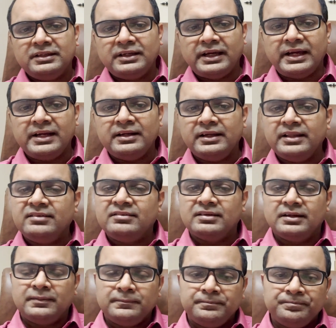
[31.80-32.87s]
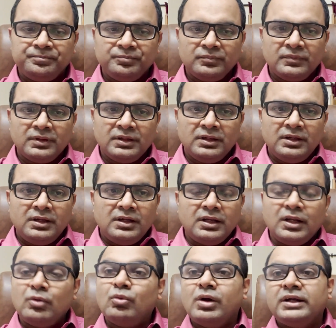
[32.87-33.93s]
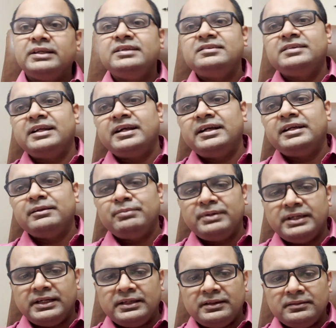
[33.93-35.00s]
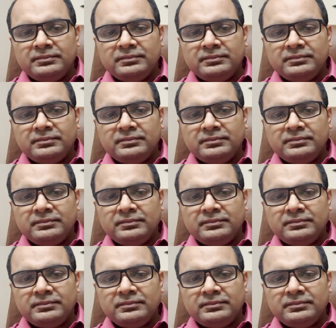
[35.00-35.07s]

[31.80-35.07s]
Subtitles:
and Lensa. Now, what is generative AI?